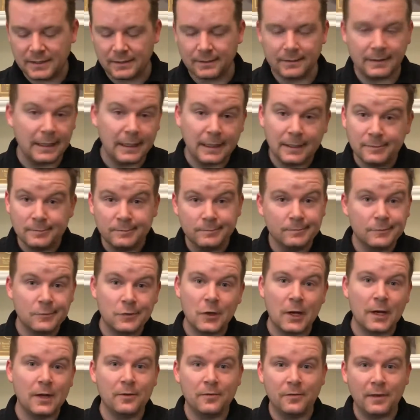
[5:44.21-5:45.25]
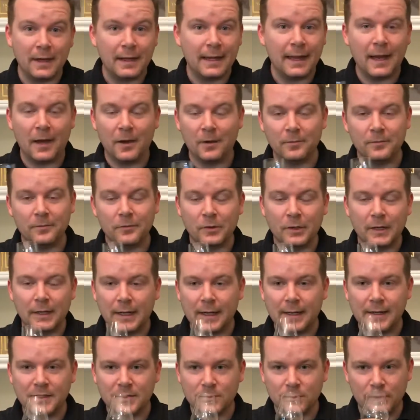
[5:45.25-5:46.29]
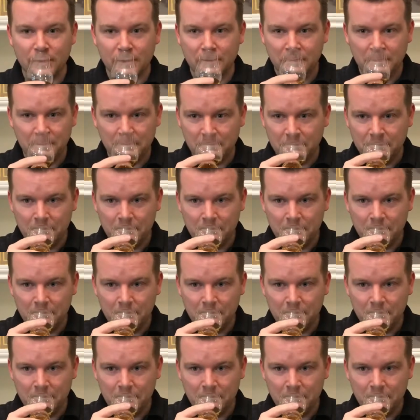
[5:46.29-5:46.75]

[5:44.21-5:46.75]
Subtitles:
Again, tried to find out for you guys, but